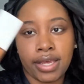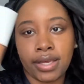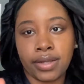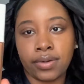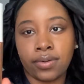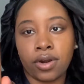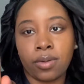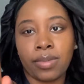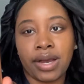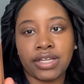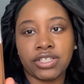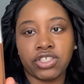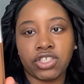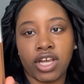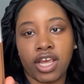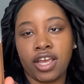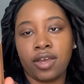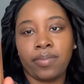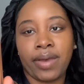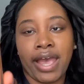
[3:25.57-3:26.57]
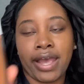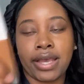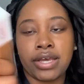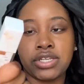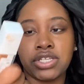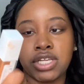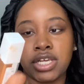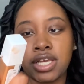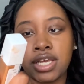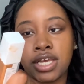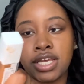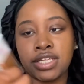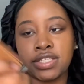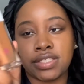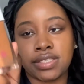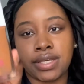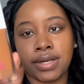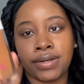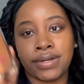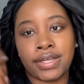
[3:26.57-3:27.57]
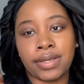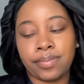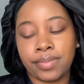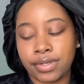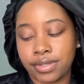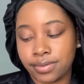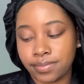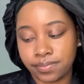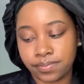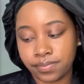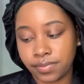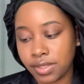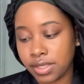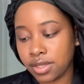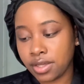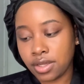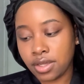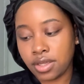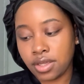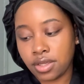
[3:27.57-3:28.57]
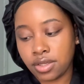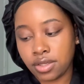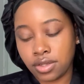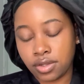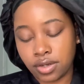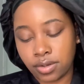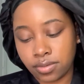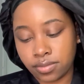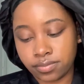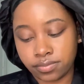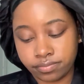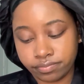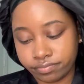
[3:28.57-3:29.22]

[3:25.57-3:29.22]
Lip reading: Ignore my jank packaging, it's dirty, but you know,